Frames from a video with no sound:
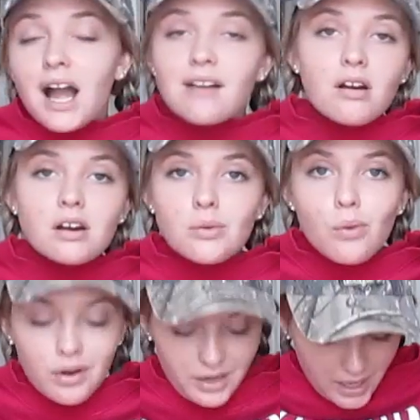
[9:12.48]
I've already
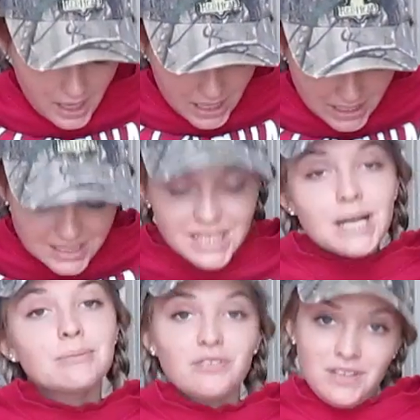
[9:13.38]
worn it and it's
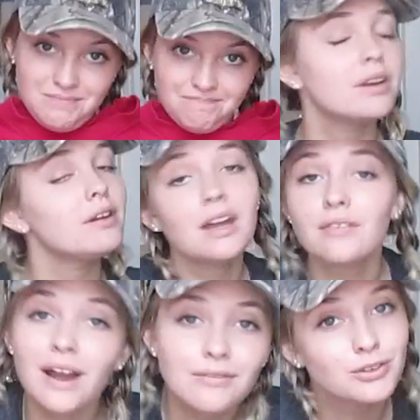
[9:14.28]
comfy. You can
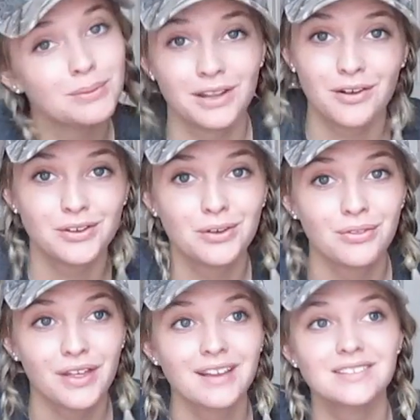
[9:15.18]
never have too many OU
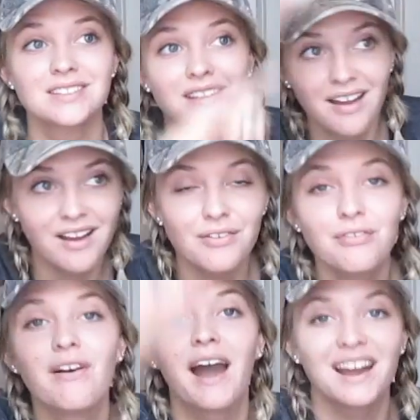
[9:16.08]
things.
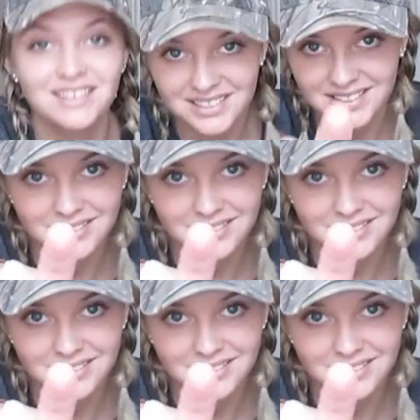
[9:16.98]
Fact.